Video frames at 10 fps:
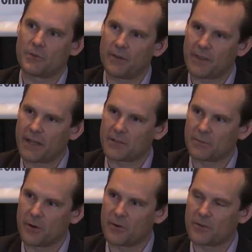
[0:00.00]

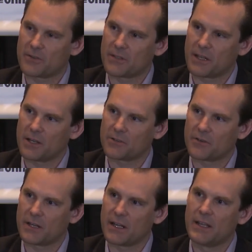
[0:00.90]
12,000 brokers in the
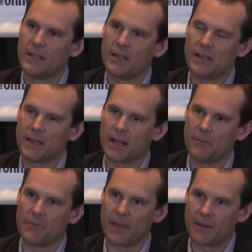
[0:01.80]
country
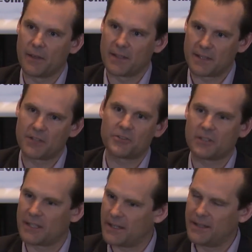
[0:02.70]
that
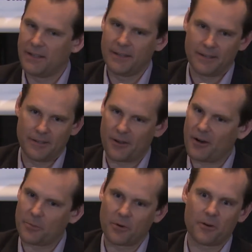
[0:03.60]
essentially you
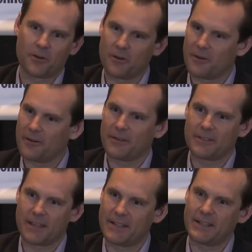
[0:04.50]
call a broker, you
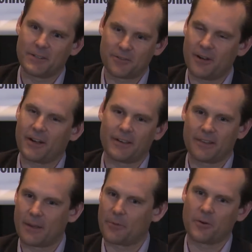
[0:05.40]
say I need a truck,
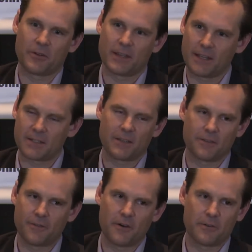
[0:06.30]
that broker then gets on
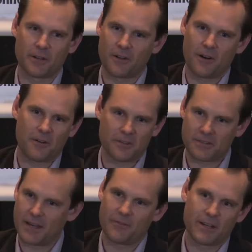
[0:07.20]
the phone and
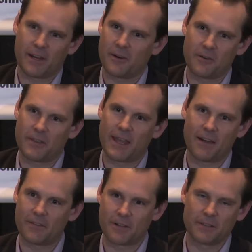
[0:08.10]
calls every carrier they
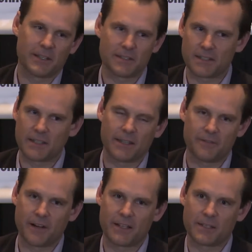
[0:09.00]
have in their list until they
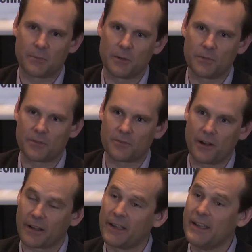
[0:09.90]
find somebody with the
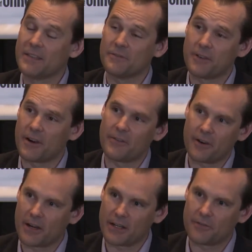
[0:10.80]
truck. It's very,
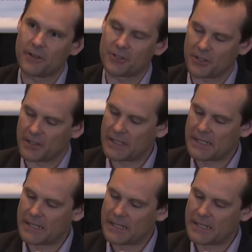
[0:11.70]
very inefficient.